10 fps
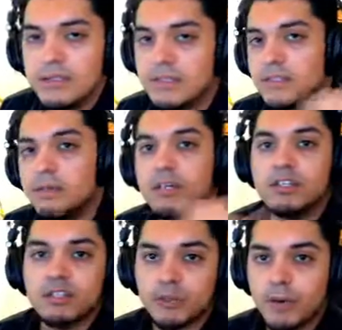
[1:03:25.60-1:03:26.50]
going to be a
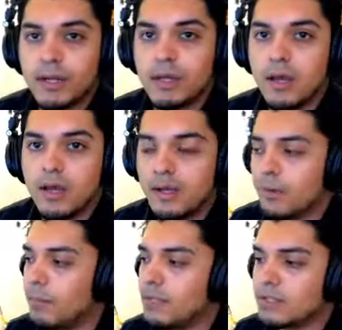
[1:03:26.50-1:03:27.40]
straight line,
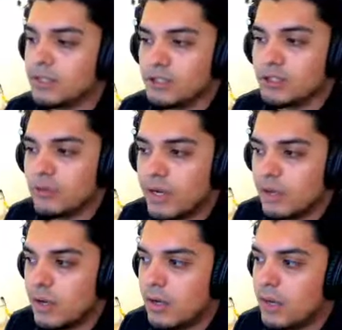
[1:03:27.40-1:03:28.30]
basically a straight
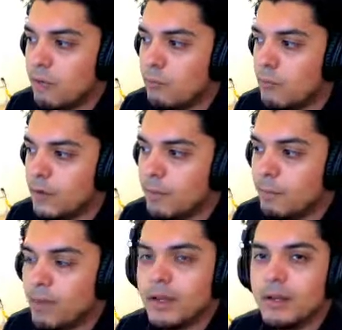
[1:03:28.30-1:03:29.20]
line at 1,
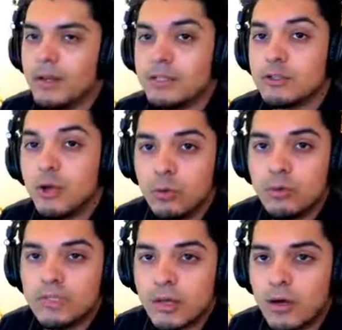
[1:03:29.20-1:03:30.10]
meaning it's
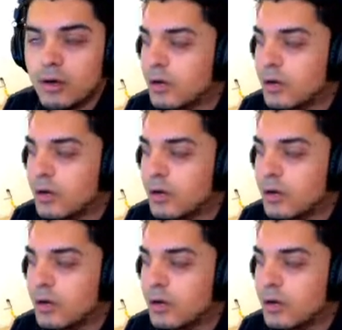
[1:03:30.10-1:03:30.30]
always on.